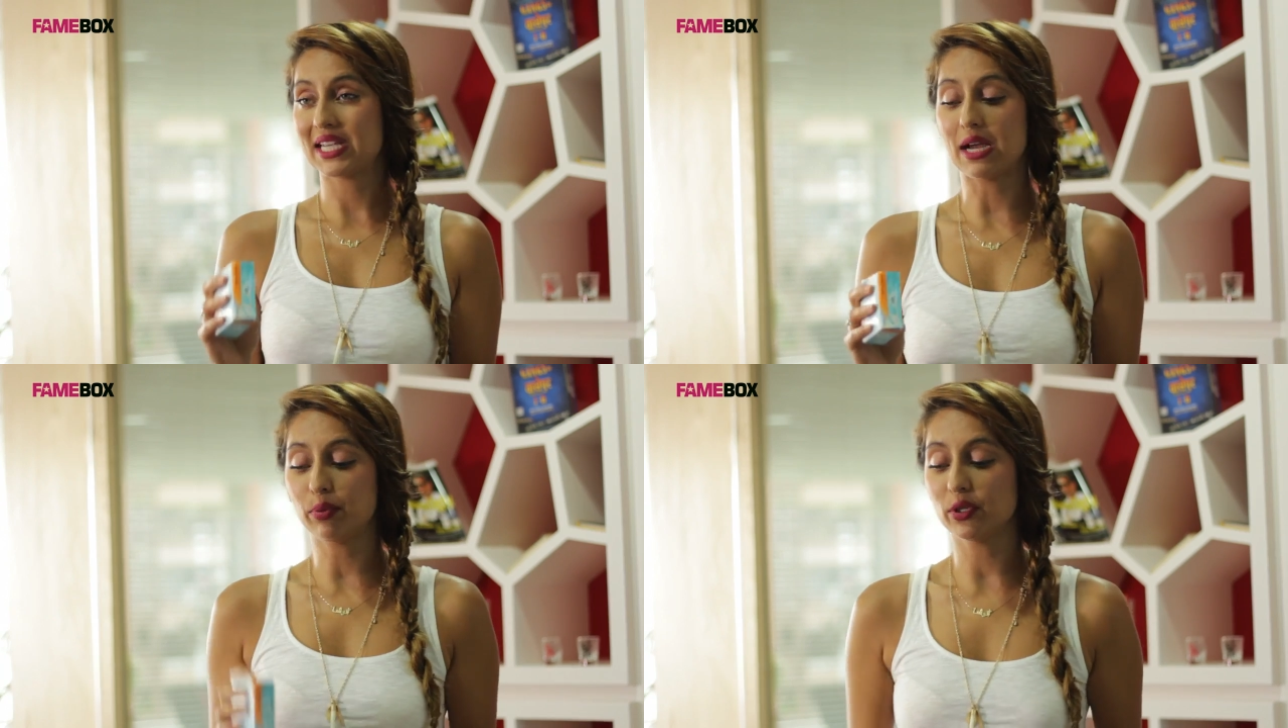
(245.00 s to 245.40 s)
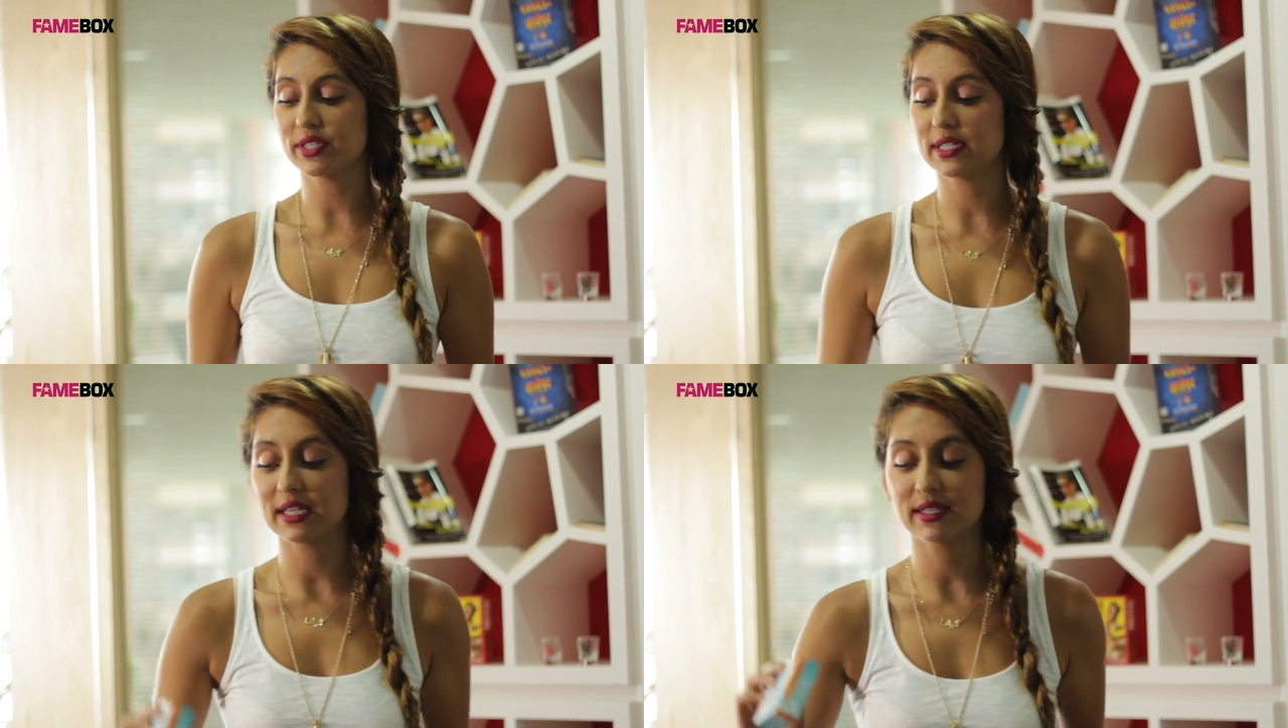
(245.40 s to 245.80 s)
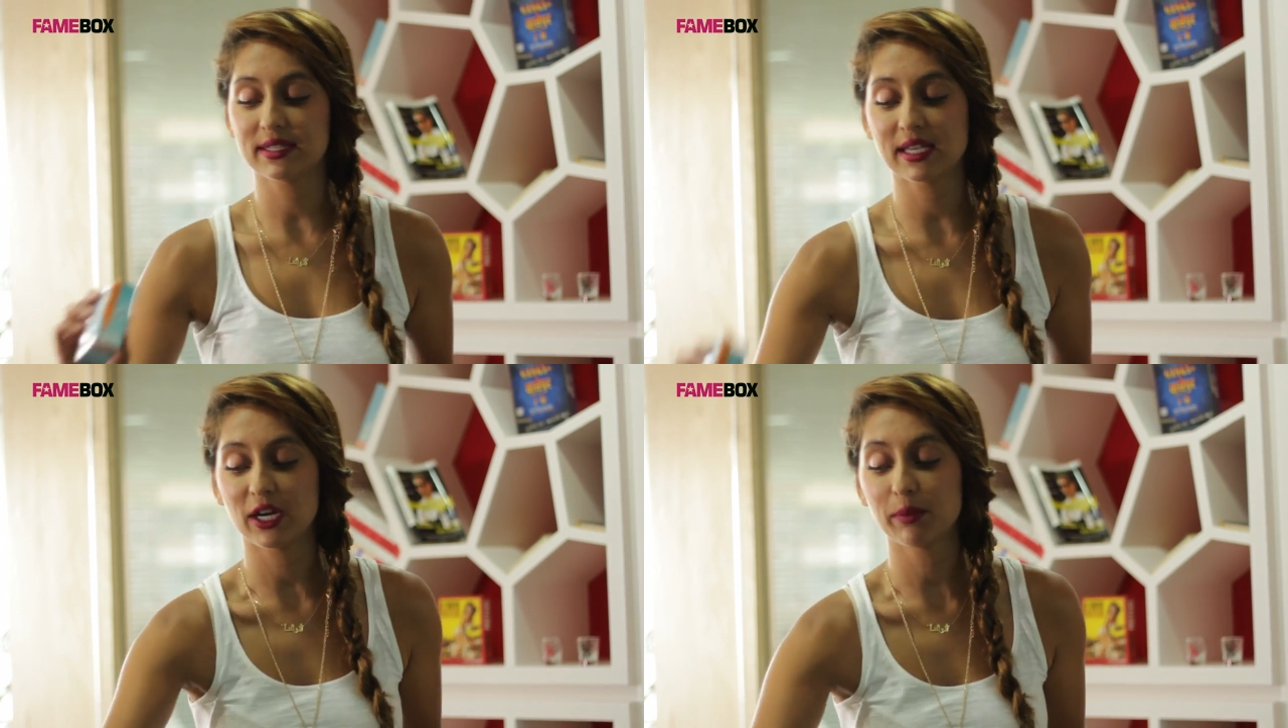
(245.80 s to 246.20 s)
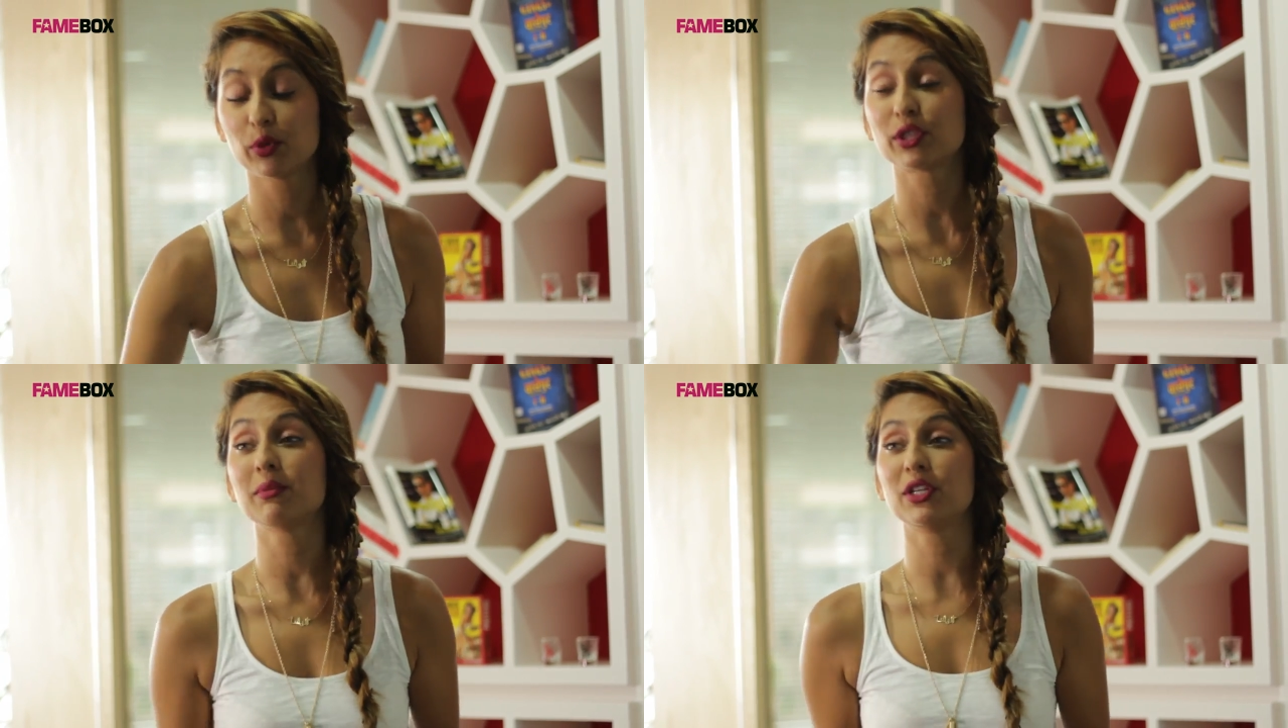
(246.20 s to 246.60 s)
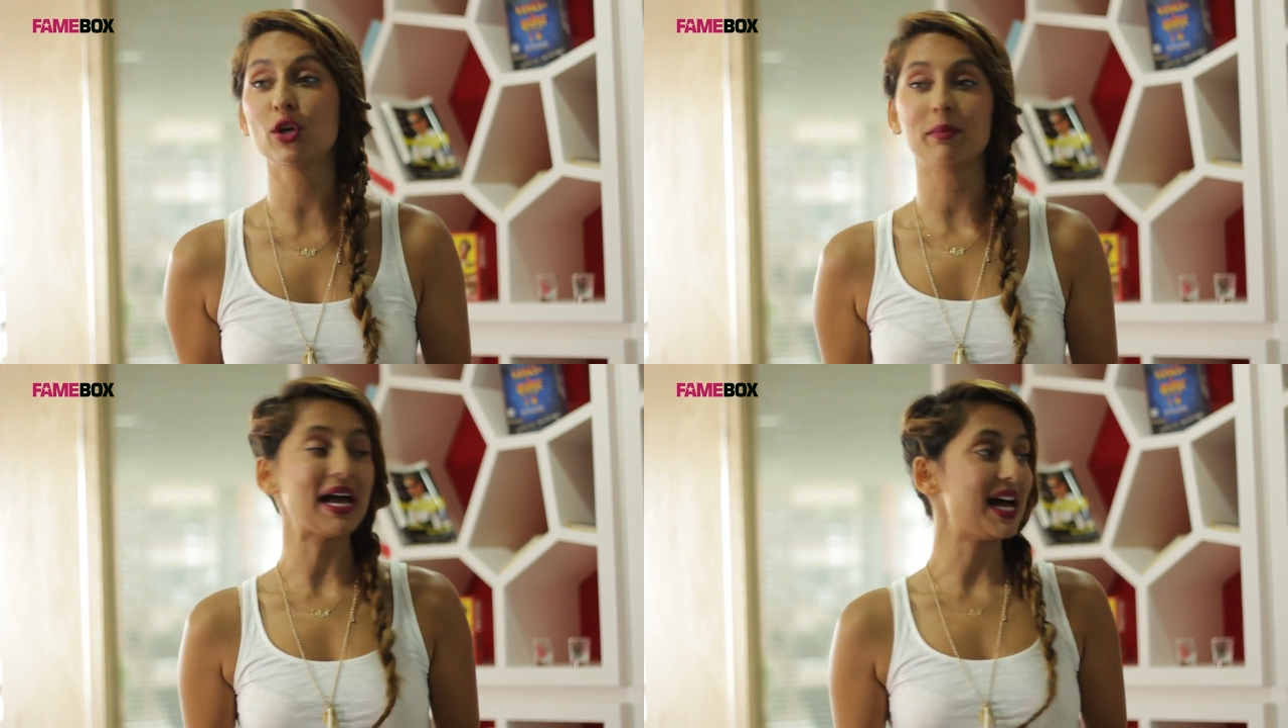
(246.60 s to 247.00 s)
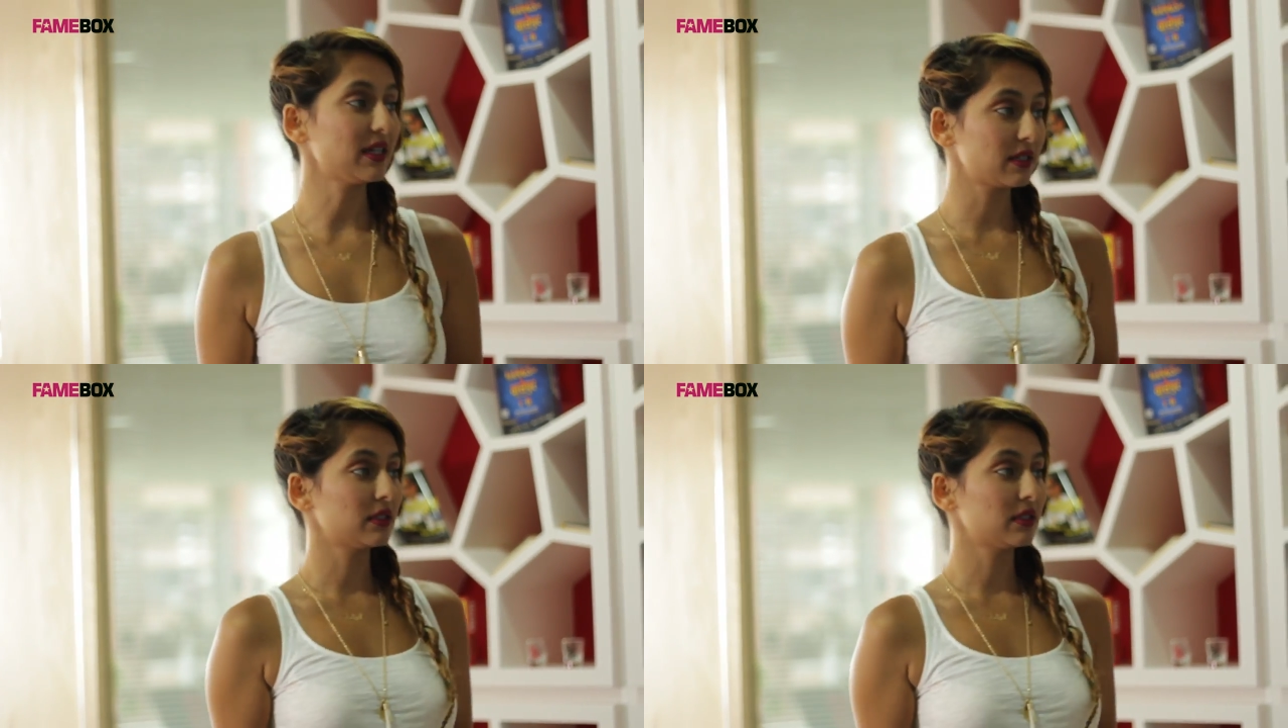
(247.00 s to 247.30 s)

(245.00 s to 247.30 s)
tampons are necessary, put them in your bag.